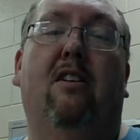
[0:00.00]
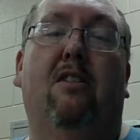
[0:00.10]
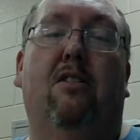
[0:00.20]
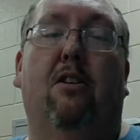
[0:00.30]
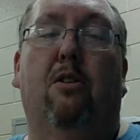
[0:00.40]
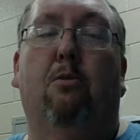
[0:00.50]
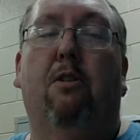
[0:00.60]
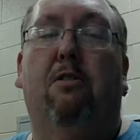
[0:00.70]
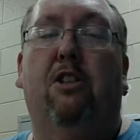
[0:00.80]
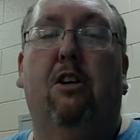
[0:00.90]
So the
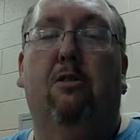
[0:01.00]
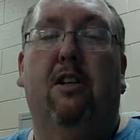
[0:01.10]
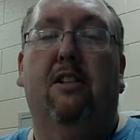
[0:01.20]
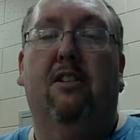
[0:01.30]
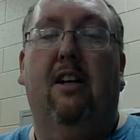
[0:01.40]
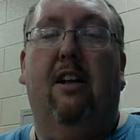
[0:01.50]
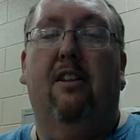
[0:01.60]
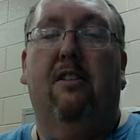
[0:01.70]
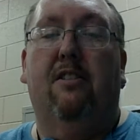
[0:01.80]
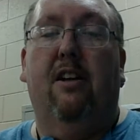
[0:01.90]
wolf showed his
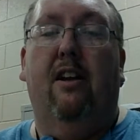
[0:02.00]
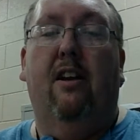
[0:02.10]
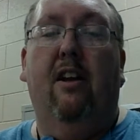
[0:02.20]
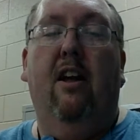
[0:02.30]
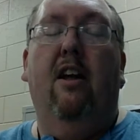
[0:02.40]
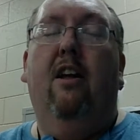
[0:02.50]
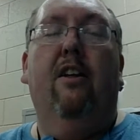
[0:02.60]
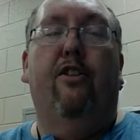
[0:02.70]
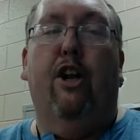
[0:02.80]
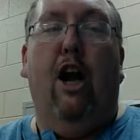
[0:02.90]
teeth and said,
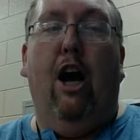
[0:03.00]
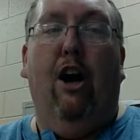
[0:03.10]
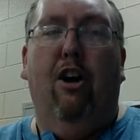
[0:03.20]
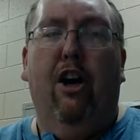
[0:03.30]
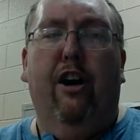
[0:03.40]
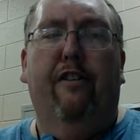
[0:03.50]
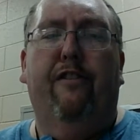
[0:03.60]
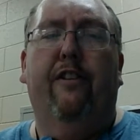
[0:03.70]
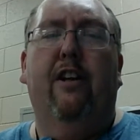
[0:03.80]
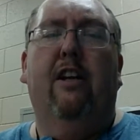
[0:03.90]
"Then I'll
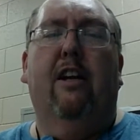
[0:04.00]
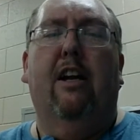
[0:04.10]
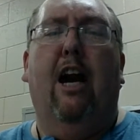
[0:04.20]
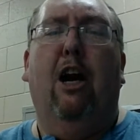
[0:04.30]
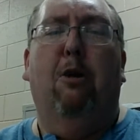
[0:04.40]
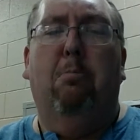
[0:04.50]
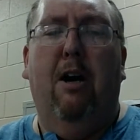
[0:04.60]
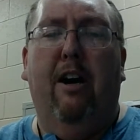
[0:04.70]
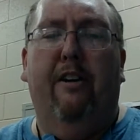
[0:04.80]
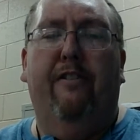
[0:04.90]
huff, and I'll
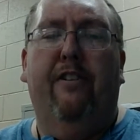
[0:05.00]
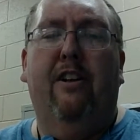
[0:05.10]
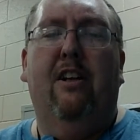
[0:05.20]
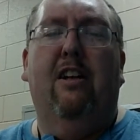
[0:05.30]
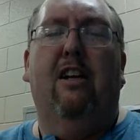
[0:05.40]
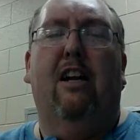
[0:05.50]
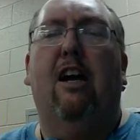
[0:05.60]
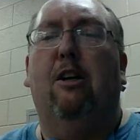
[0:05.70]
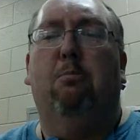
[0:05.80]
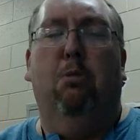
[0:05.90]
puff, and
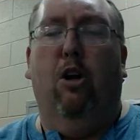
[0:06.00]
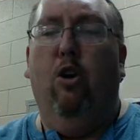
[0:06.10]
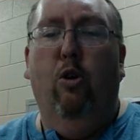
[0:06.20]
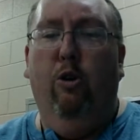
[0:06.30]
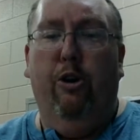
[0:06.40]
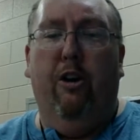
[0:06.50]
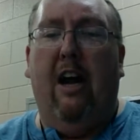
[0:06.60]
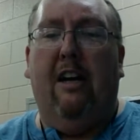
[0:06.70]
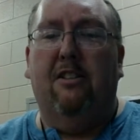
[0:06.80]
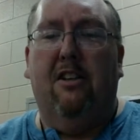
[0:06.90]
I'll blow your
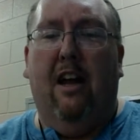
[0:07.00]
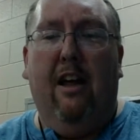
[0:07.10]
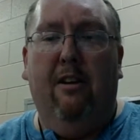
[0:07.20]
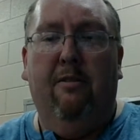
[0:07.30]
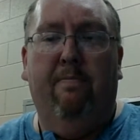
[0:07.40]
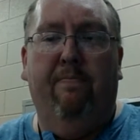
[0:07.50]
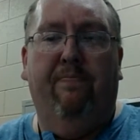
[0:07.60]
house down."